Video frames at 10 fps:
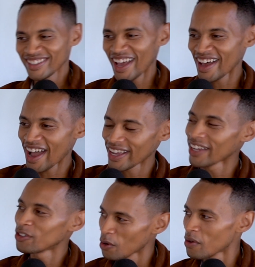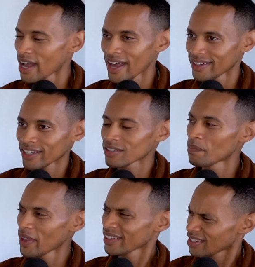So I do it. That's
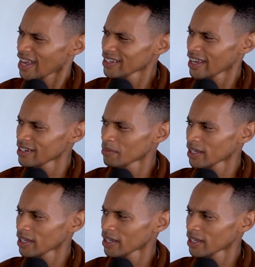a highlight in my